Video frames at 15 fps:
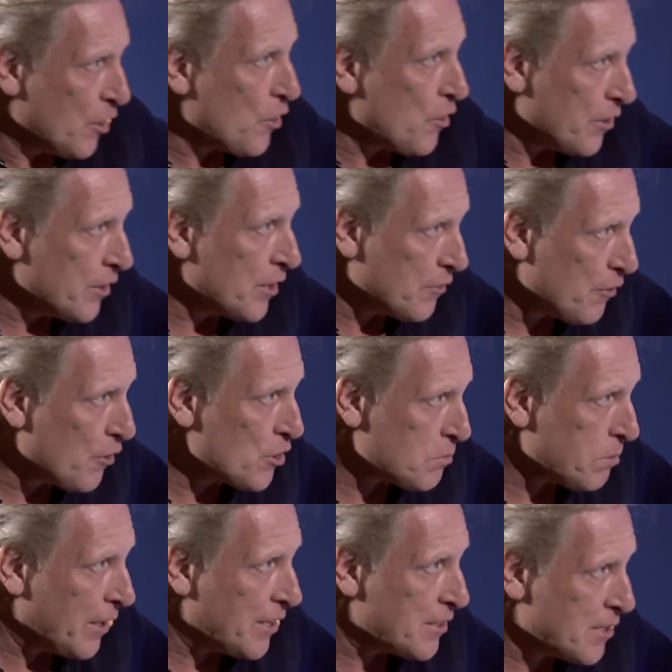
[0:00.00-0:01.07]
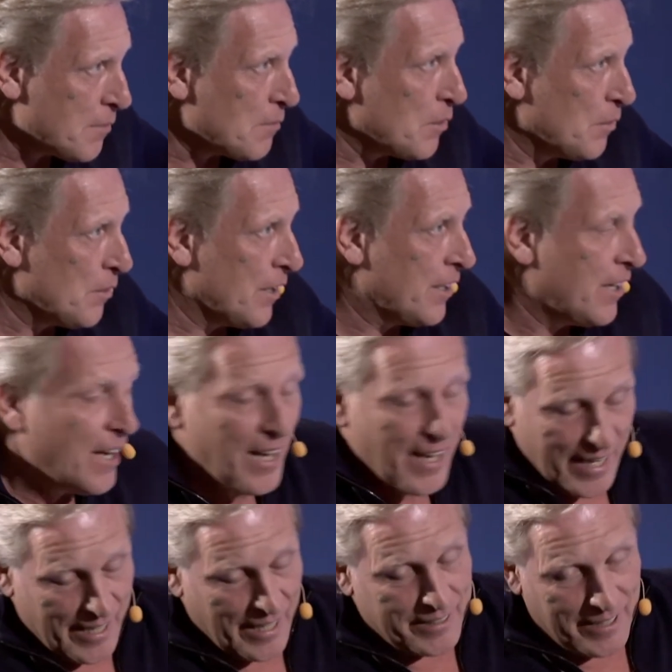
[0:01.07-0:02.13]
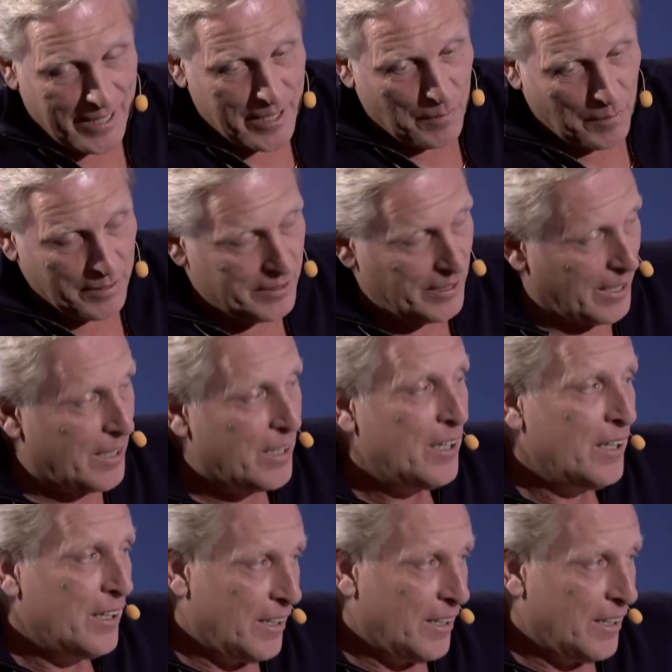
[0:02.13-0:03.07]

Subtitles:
hurt in the first place. Number one, and I'll tell you one thing,